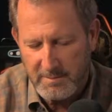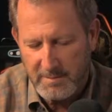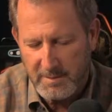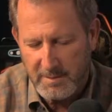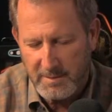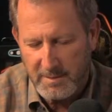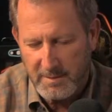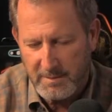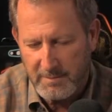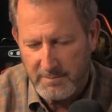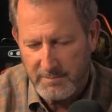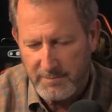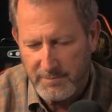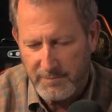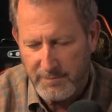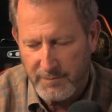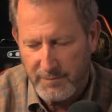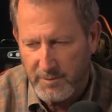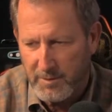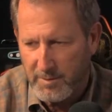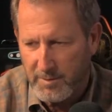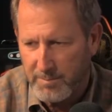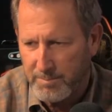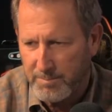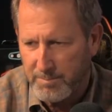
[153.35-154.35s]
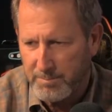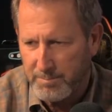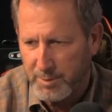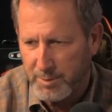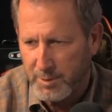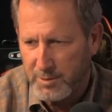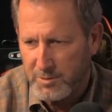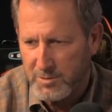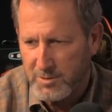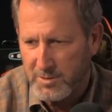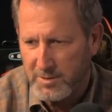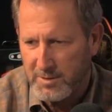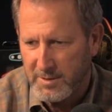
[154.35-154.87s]
for the
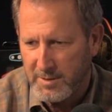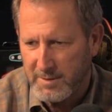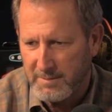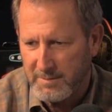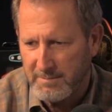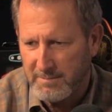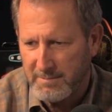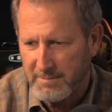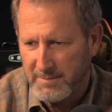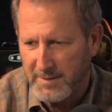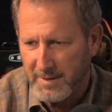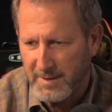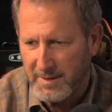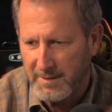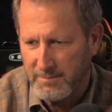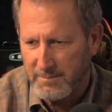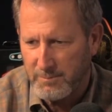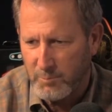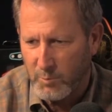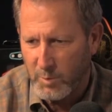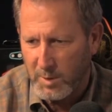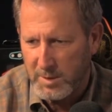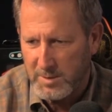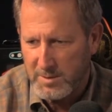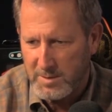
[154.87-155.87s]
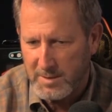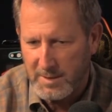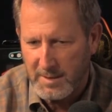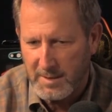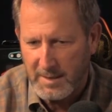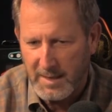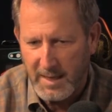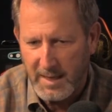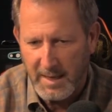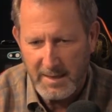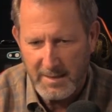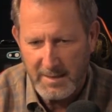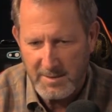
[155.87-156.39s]
person that wants to
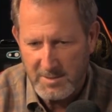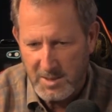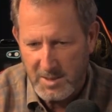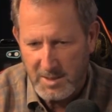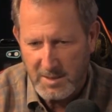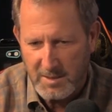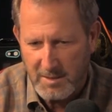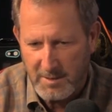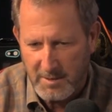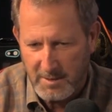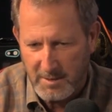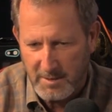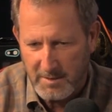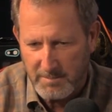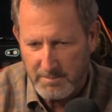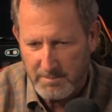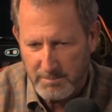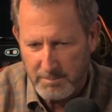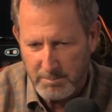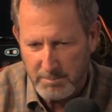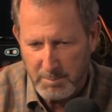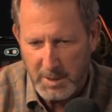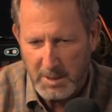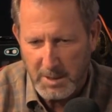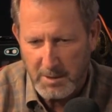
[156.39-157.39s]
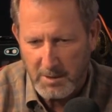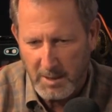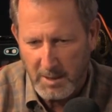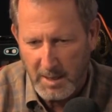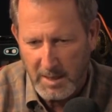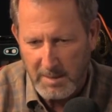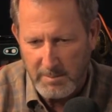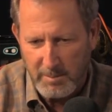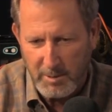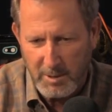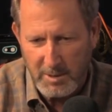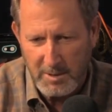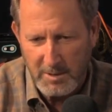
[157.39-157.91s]
gaze into their beer
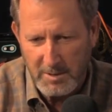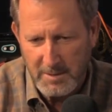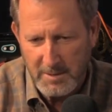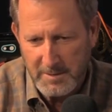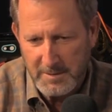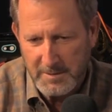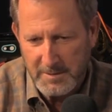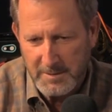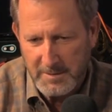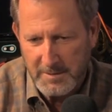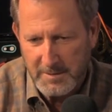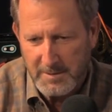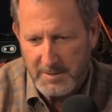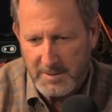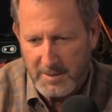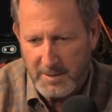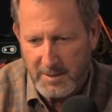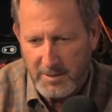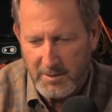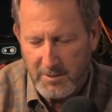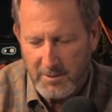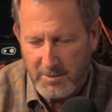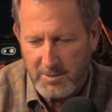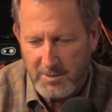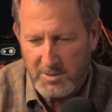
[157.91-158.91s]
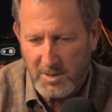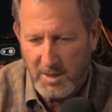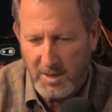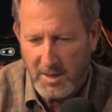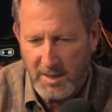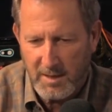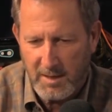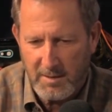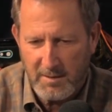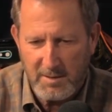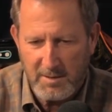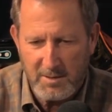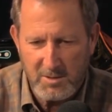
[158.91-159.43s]
label. There's a
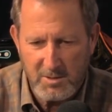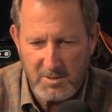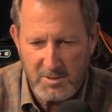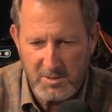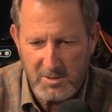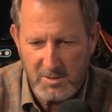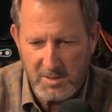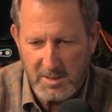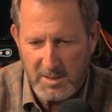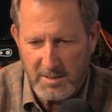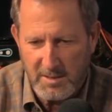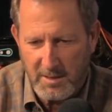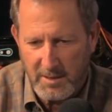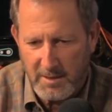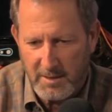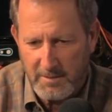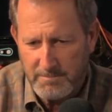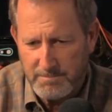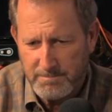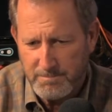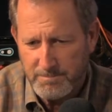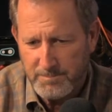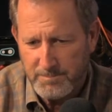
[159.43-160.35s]
lot of things to see there.